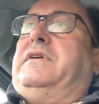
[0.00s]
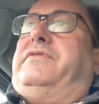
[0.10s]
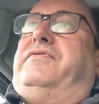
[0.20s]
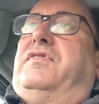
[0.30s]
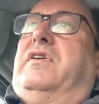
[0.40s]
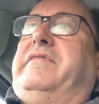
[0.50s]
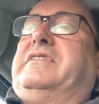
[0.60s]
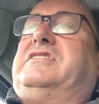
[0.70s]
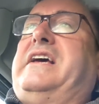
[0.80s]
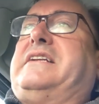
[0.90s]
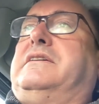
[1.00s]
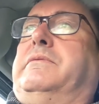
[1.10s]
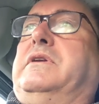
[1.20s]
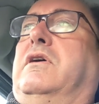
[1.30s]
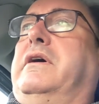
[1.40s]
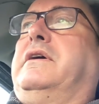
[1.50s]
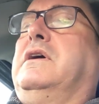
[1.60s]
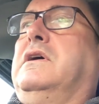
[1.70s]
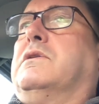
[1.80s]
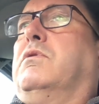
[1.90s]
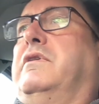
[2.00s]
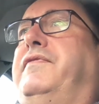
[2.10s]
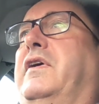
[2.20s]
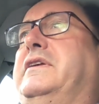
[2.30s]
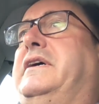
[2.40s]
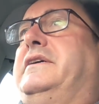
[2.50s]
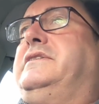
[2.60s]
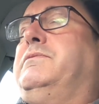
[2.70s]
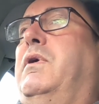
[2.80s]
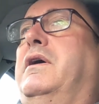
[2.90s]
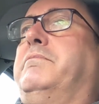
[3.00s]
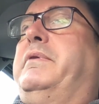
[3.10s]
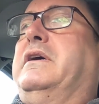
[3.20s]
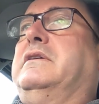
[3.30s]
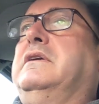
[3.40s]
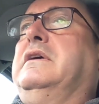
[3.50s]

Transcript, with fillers: thriving sector when I qualified in 81, but